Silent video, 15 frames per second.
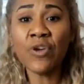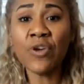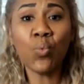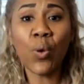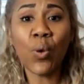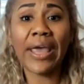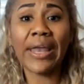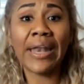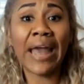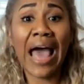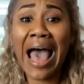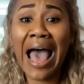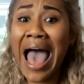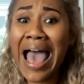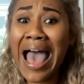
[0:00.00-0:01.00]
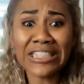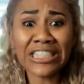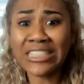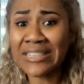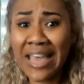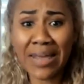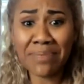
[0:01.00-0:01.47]
when I've
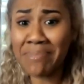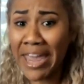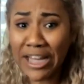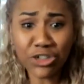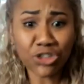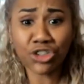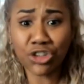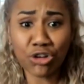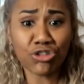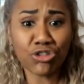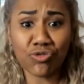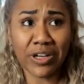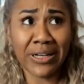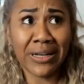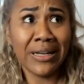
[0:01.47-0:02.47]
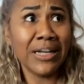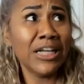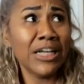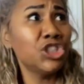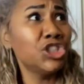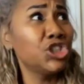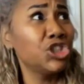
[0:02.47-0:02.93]
just had major surgery,
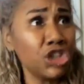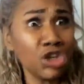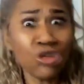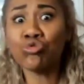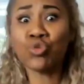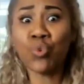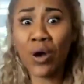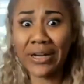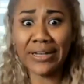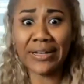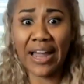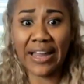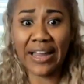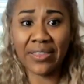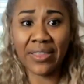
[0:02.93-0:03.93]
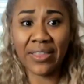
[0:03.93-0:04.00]
June 29th,